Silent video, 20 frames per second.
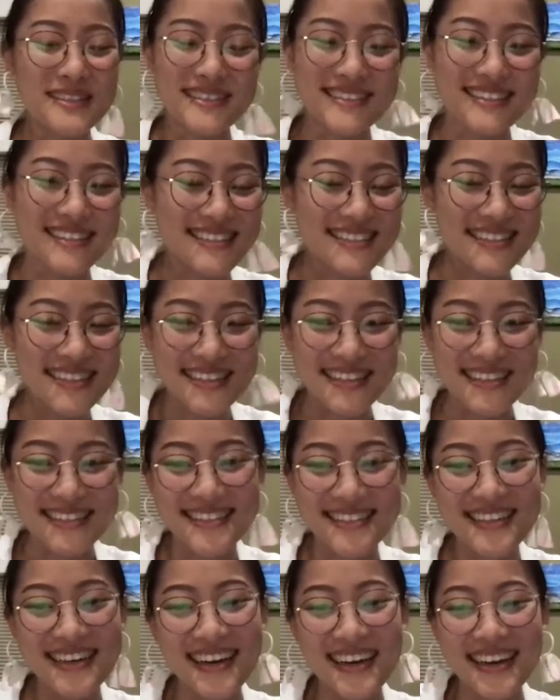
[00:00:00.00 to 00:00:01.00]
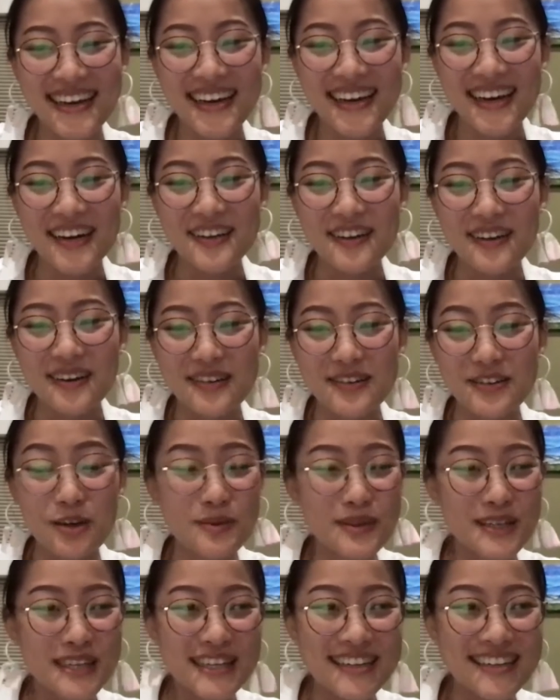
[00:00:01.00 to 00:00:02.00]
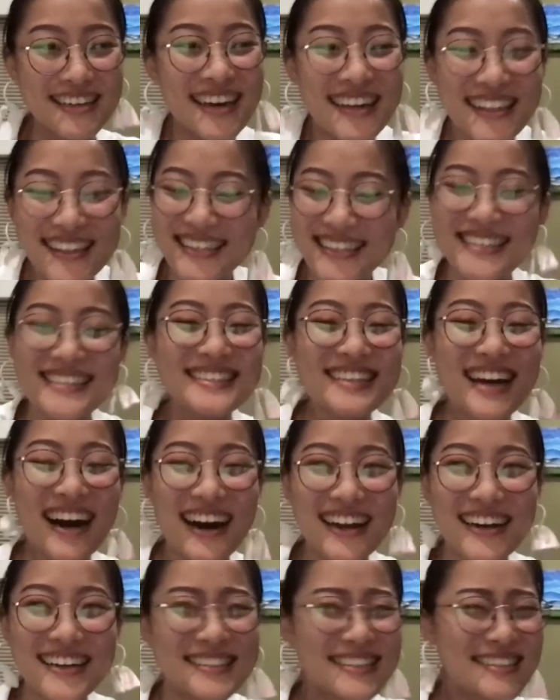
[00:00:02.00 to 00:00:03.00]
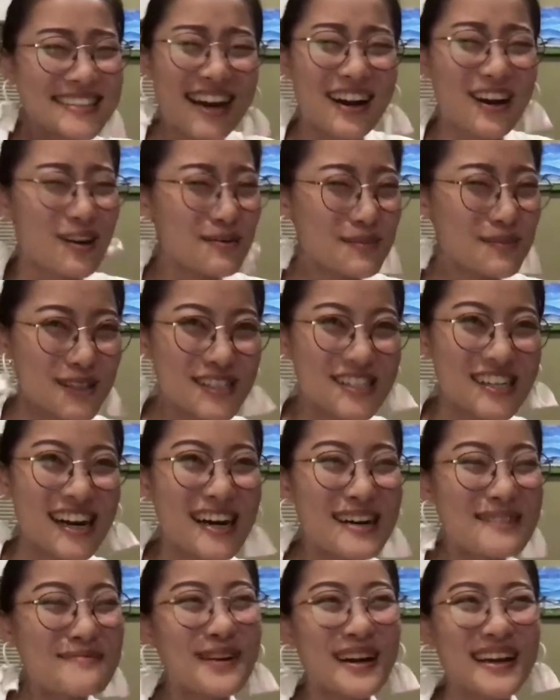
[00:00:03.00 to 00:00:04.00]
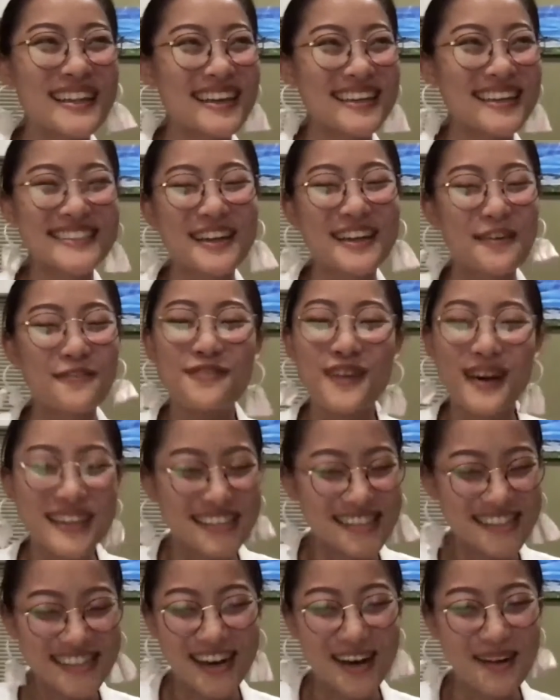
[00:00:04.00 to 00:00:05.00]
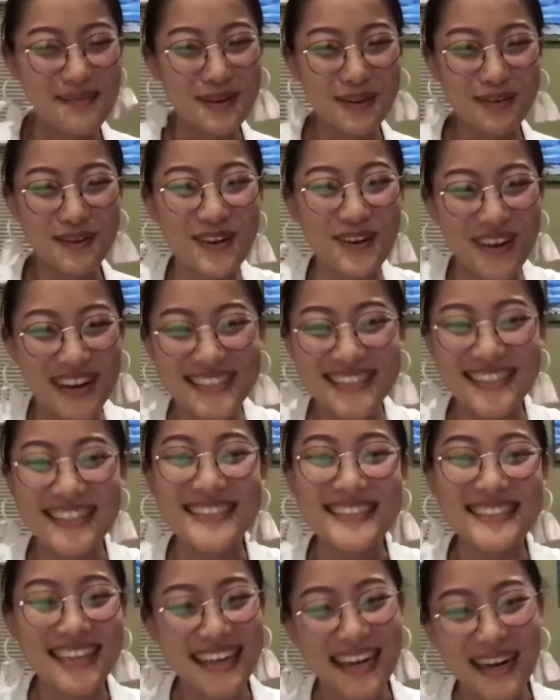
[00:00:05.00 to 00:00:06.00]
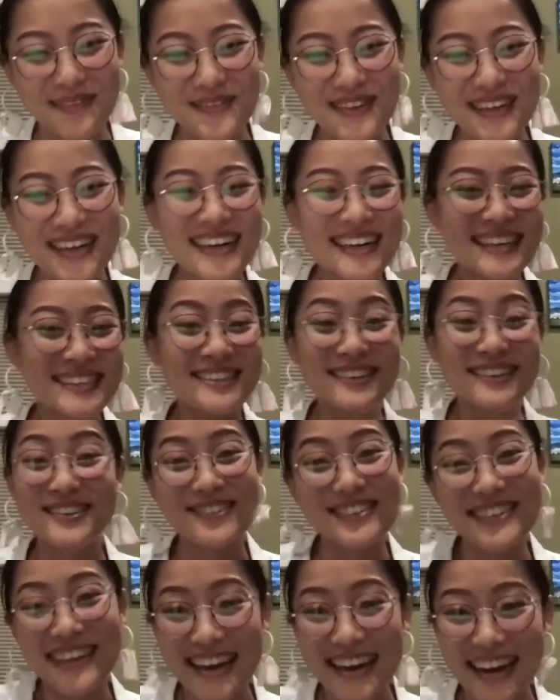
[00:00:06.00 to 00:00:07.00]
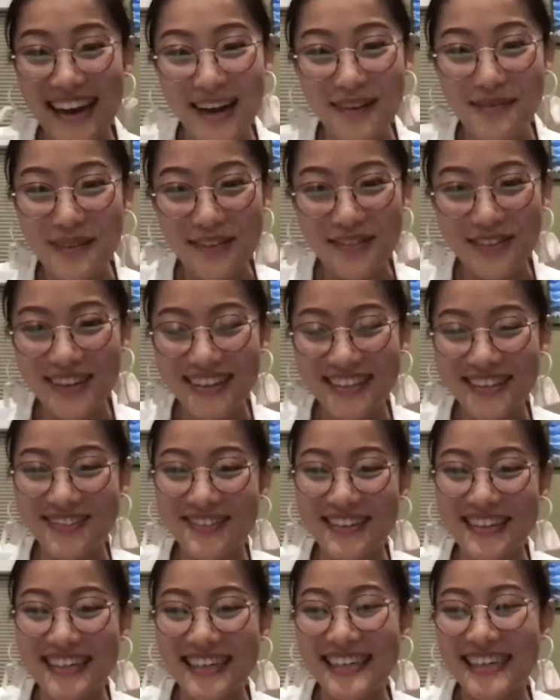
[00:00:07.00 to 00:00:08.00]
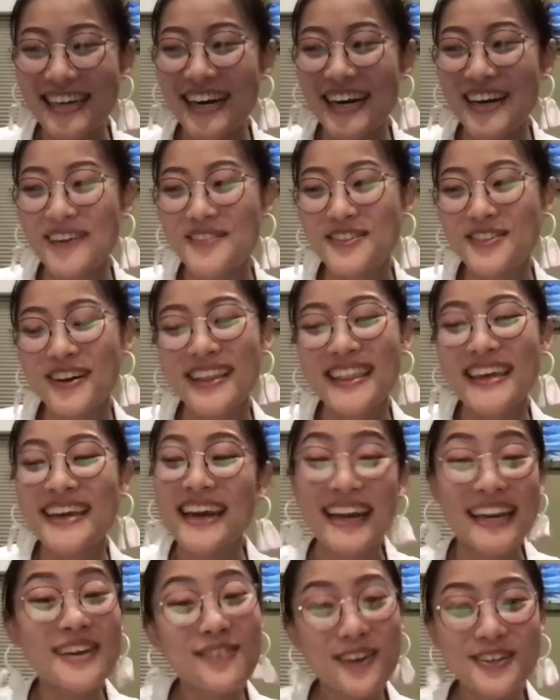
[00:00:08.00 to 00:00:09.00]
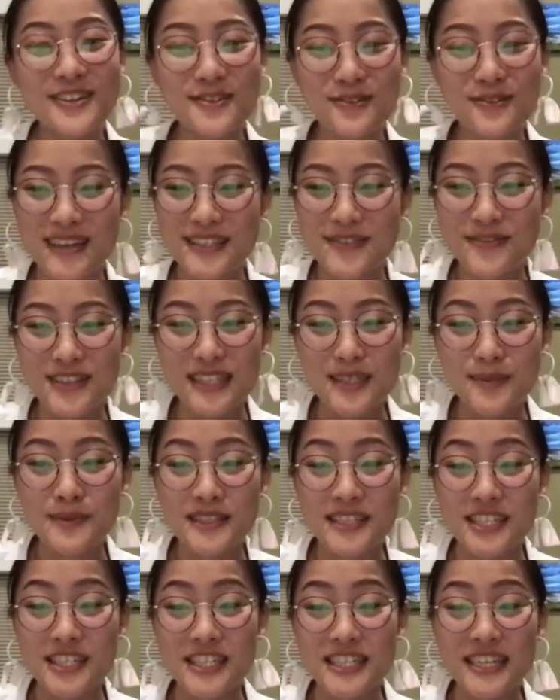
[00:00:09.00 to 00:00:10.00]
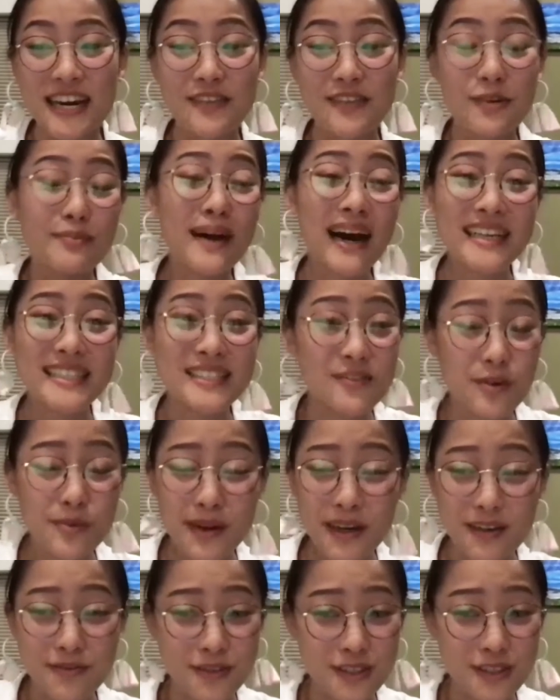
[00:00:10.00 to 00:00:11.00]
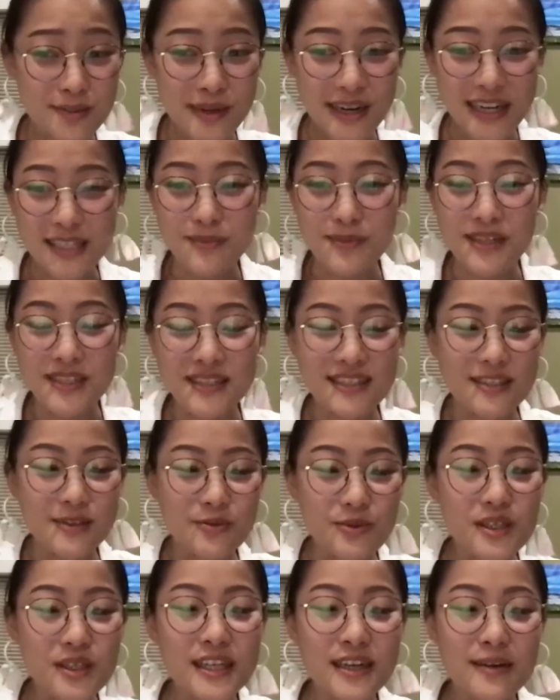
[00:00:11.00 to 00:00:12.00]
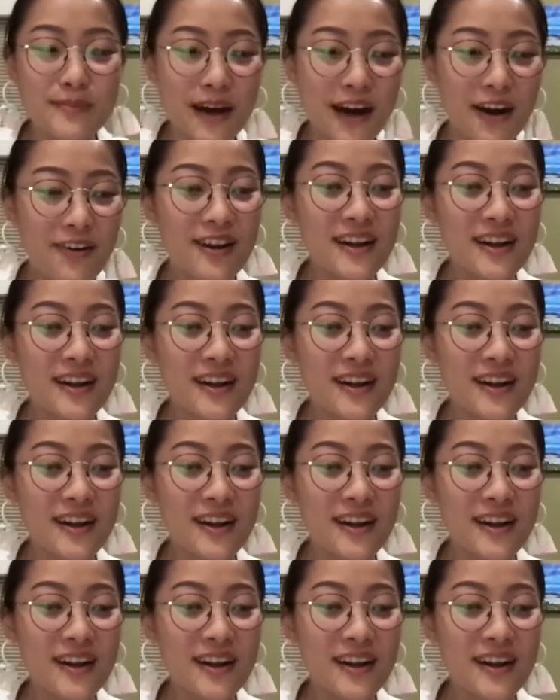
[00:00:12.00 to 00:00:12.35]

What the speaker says: going to say this. Nobody, this is not a desirable job, right? Like it's not a fun job. No one wants to stay up till 3 a.m. every other week. So I think anyone who runs for this position, I have a massive amount of respect because it's really about